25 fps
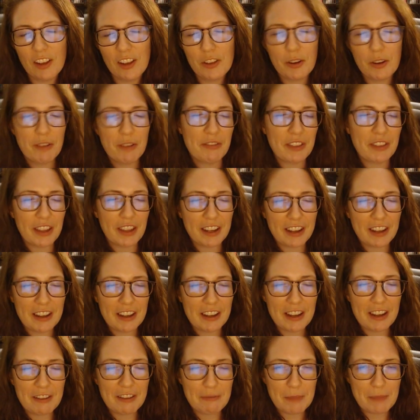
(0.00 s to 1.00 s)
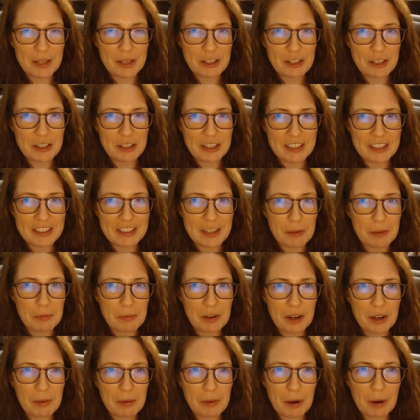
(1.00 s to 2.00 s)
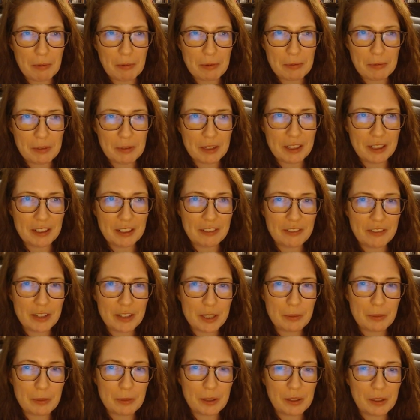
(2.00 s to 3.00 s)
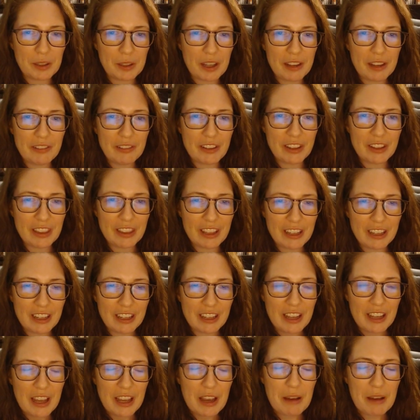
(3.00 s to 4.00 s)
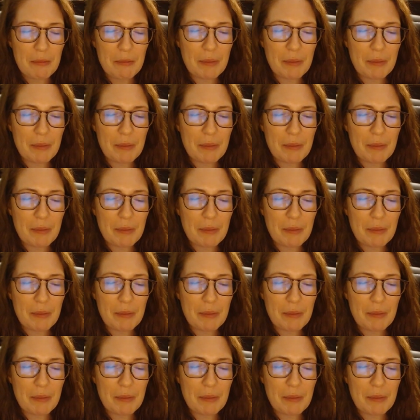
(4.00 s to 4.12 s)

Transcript: although I feel like I have mentioned it somewhere, probably in a Facebook Live, I think.